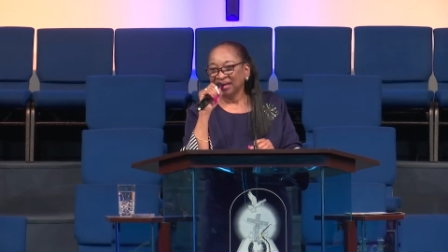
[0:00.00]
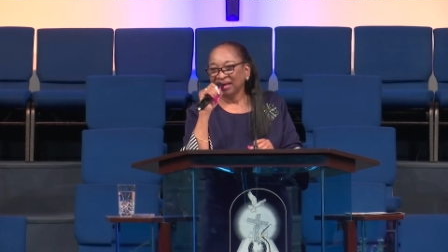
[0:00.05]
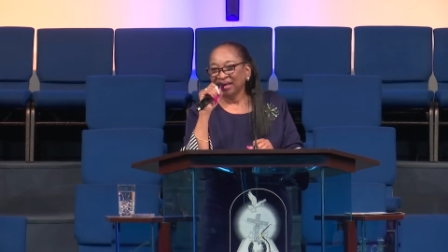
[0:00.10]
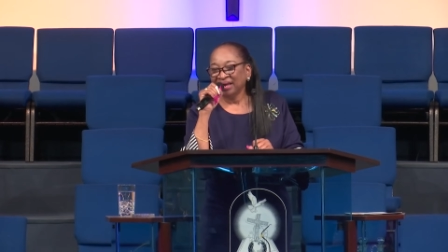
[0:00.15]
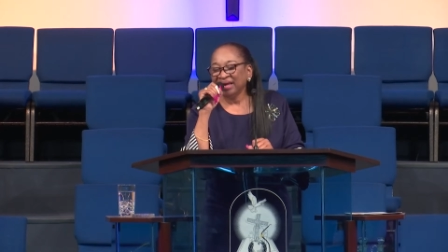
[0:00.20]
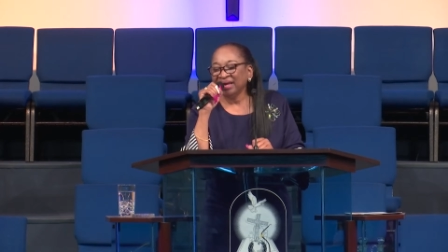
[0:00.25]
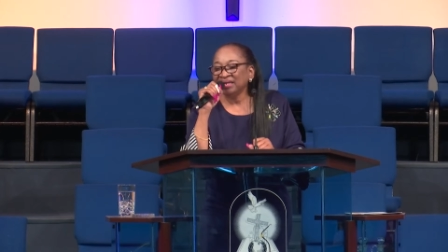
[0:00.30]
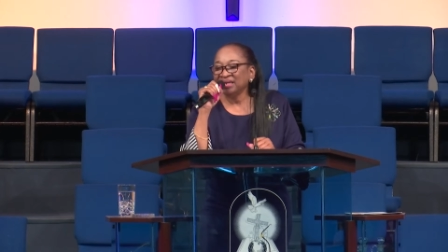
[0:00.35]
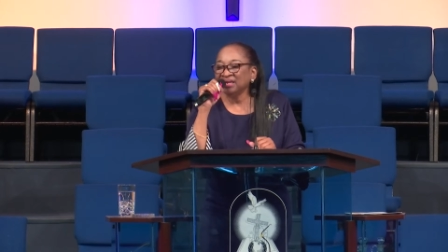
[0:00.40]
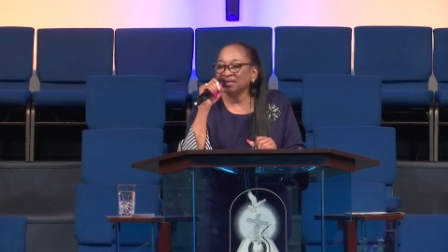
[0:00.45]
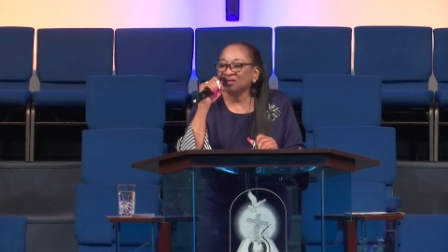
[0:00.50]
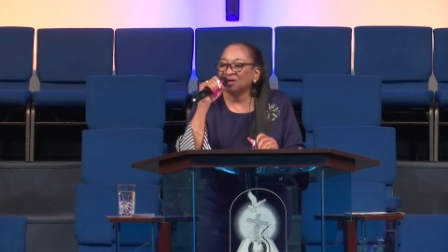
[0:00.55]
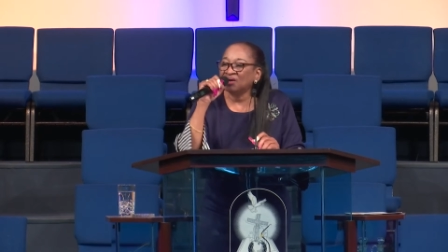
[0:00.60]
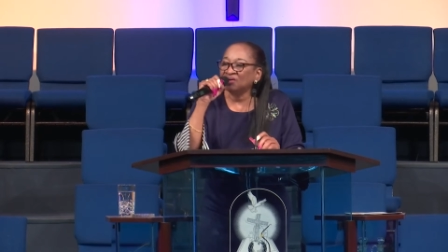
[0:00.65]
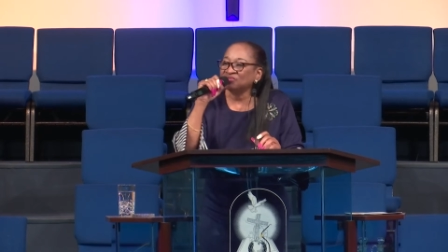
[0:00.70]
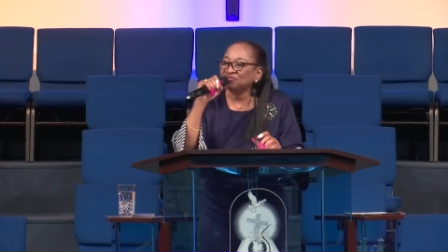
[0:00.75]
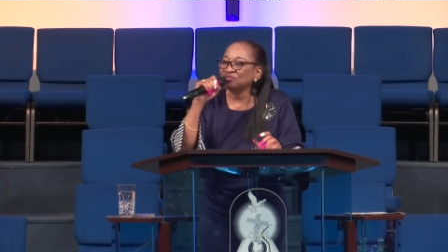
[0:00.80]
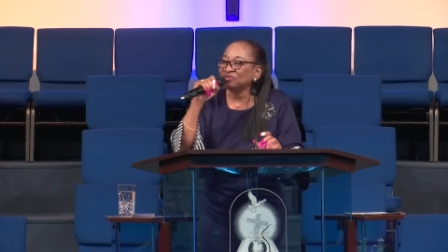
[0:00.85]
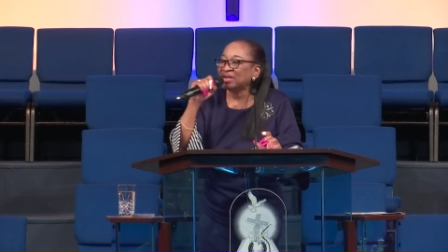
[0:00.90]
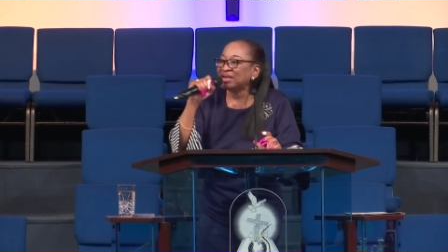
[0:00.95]
He didn't go
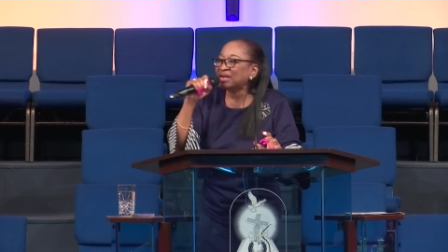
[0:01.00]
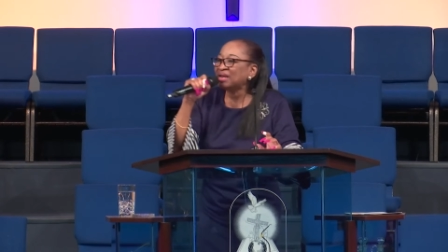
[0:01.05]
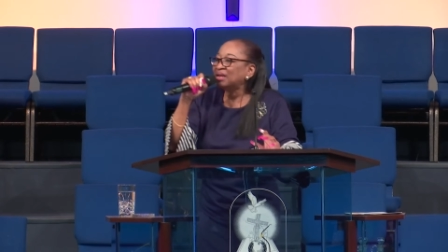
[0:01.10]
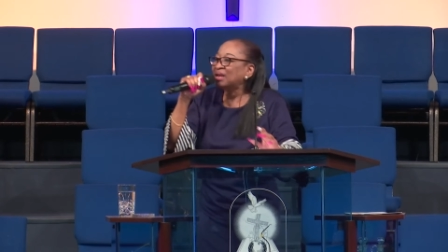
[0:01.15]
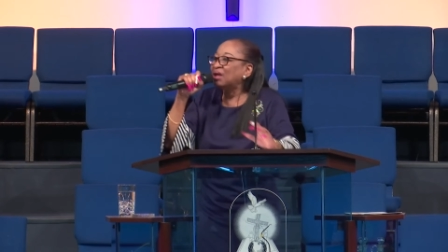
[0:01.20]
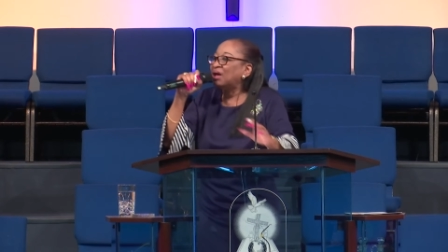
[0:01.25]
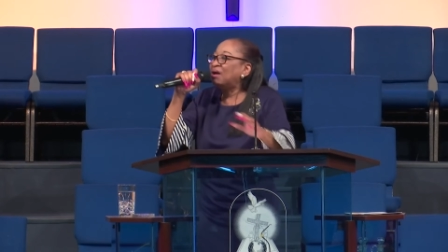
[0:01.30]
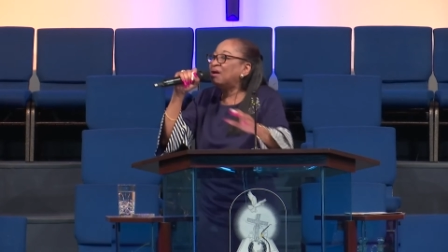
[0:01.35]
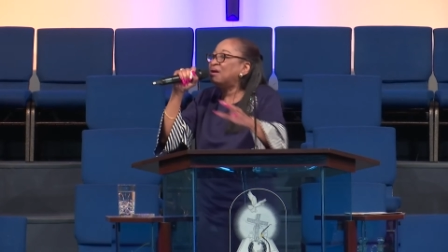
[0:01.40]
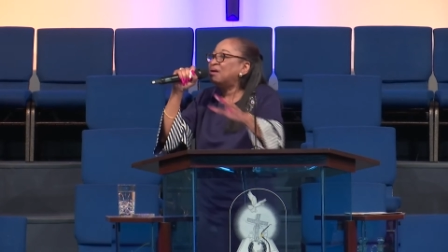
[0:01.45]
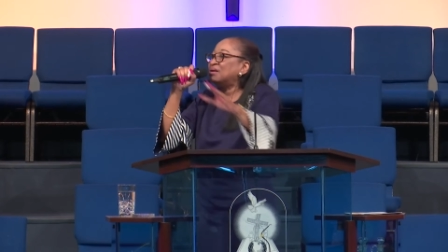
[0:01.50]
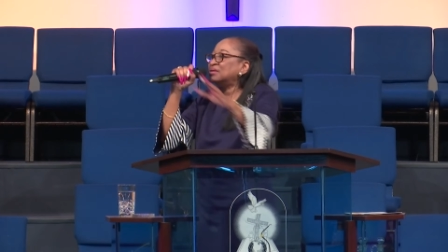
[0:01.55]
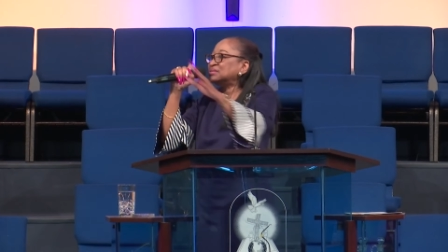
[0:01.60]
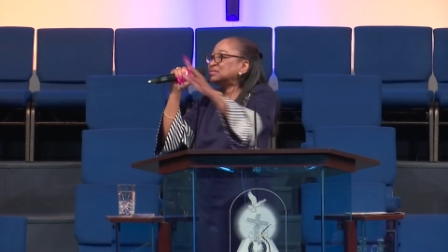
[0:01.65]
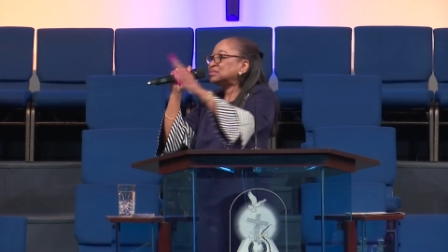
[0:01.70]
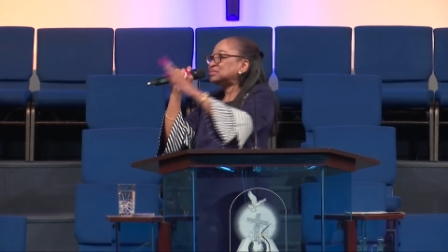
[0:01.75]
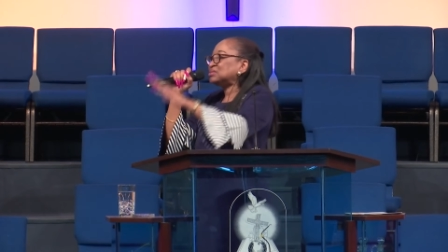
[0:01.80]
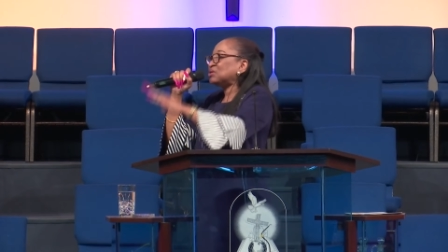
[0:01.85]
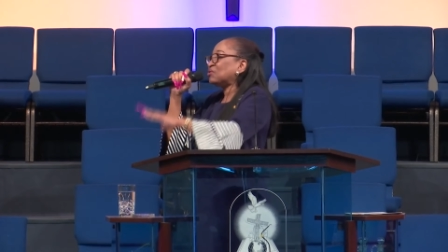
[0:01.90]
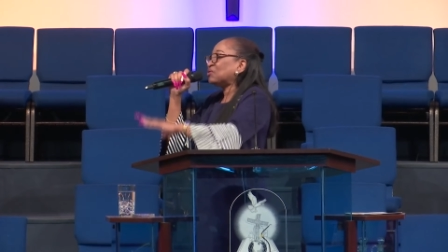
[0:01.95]
through that long
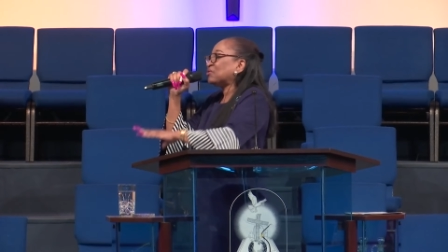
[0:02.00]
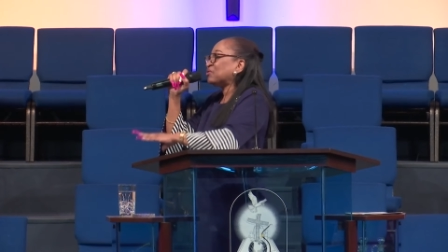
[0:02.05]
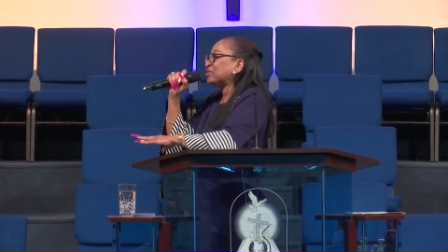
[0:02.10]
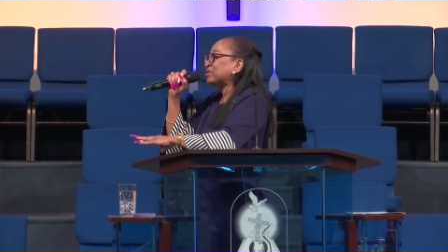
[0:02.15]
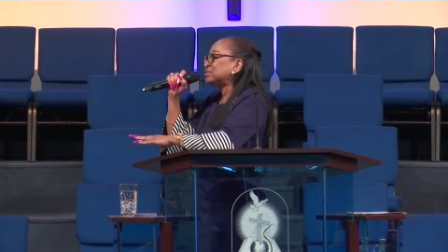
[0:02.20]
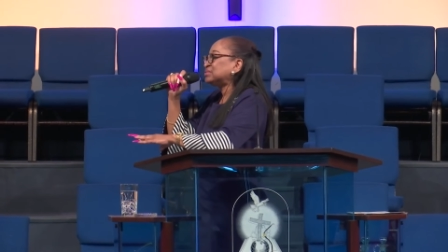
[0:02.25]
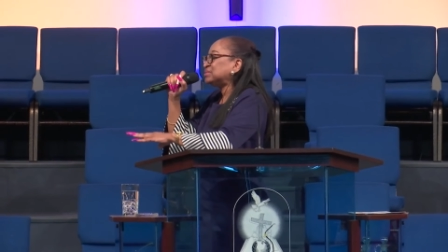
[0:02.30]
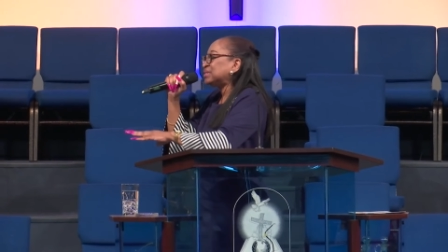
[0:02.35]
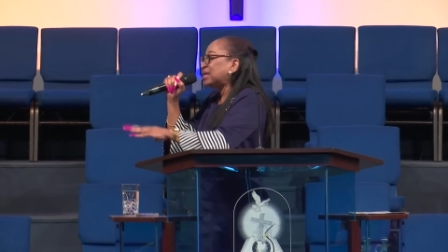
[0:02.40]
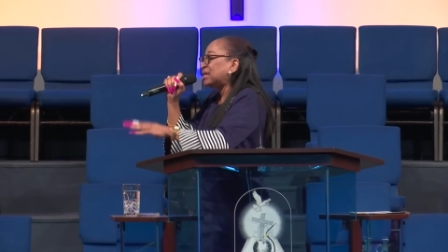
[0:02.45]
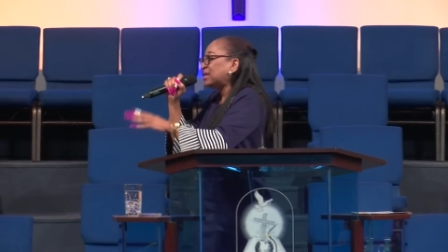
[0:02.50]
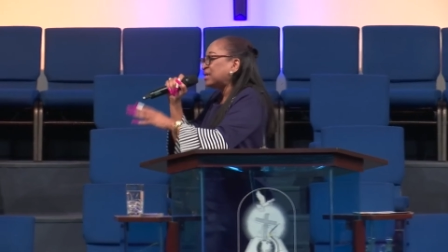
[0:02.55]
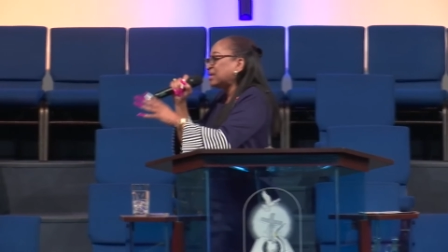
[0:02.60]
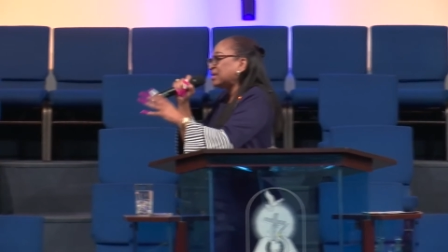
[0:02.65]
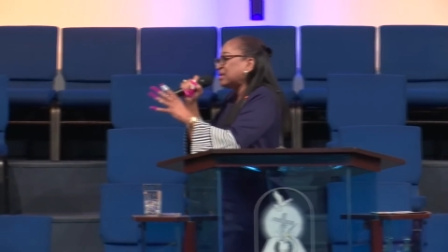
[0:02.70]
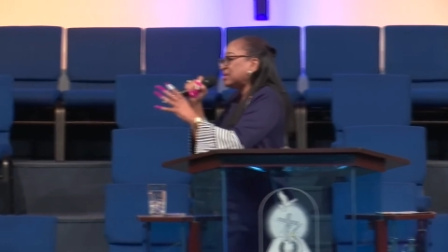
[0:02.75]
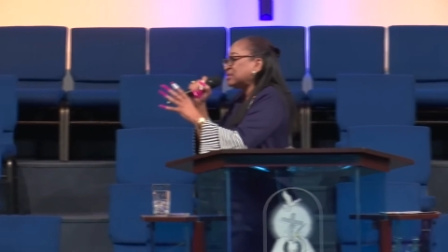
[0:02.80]
story telling